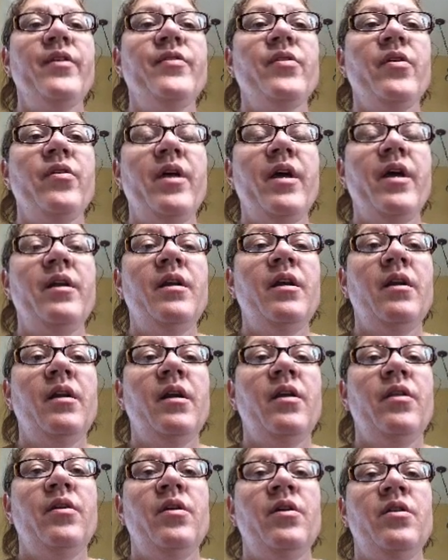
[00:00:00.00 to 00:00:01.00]
So then
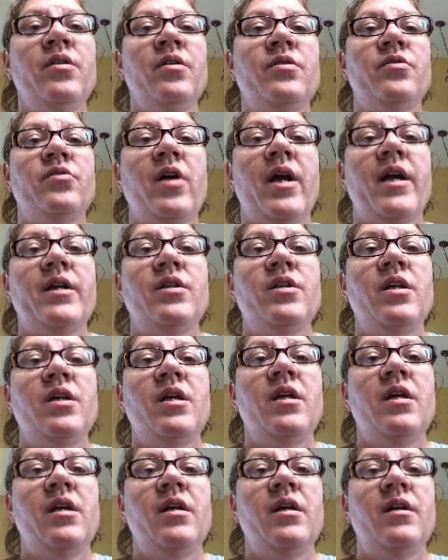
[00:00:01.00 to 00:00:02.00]
another
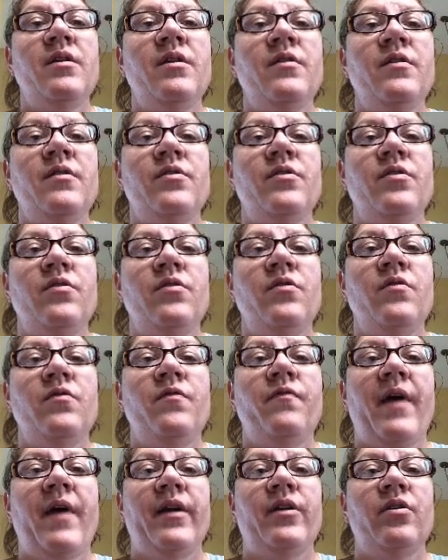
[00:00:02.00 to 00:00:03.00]
strategy is to
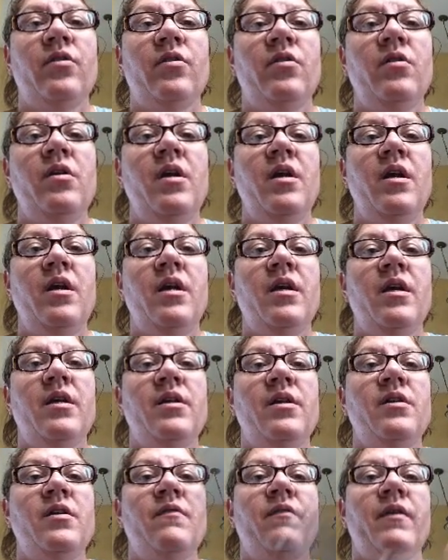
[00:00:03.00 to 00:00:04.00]
factor
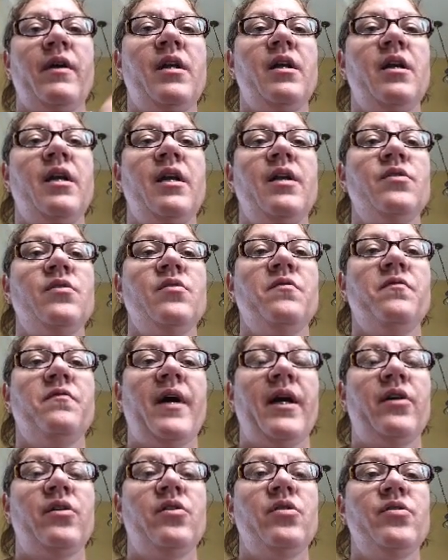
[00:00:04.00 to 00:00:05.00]
and see if I can cancel
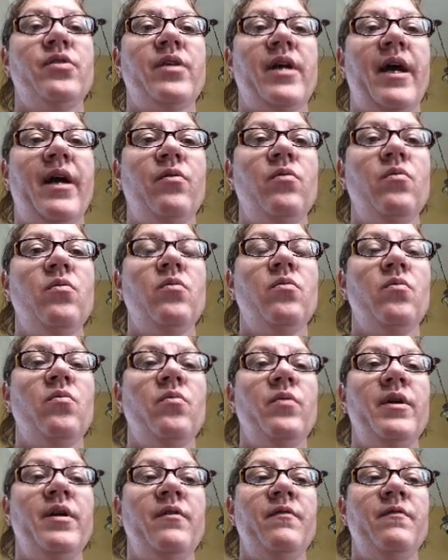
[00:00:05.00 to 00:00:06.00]
factors out.
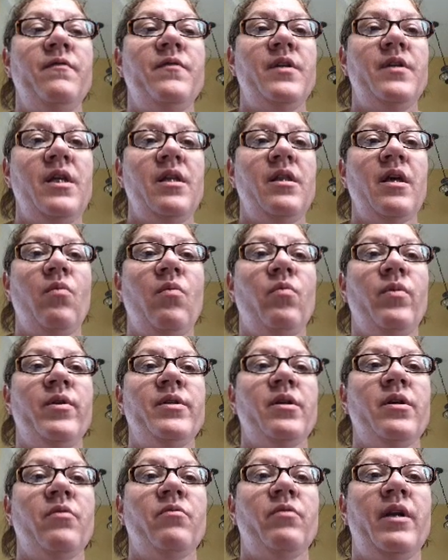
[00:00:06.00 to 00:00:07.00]
We've seen that
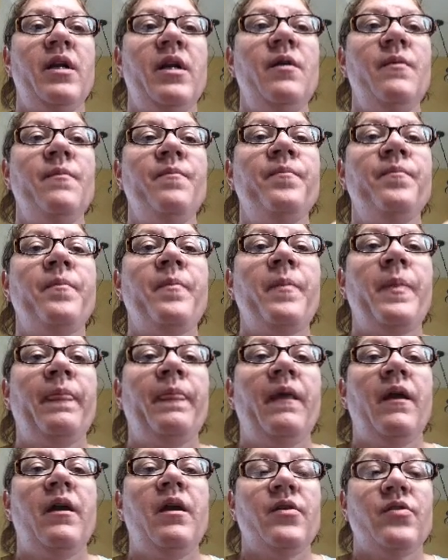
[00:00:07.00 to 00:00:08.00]
once already
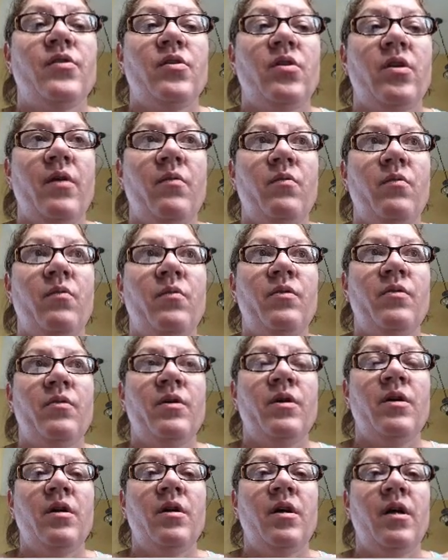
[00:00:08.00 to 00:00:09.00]
yesterday when we
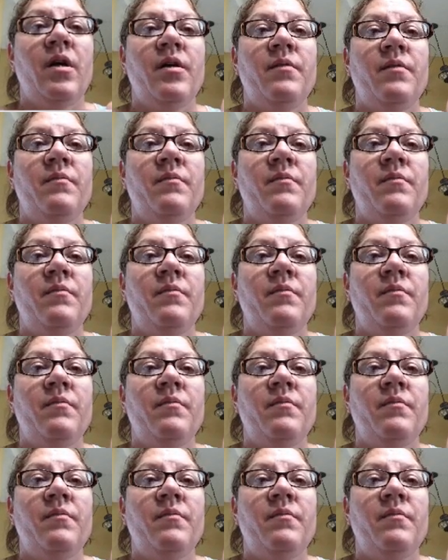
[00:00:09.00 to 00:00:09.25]
were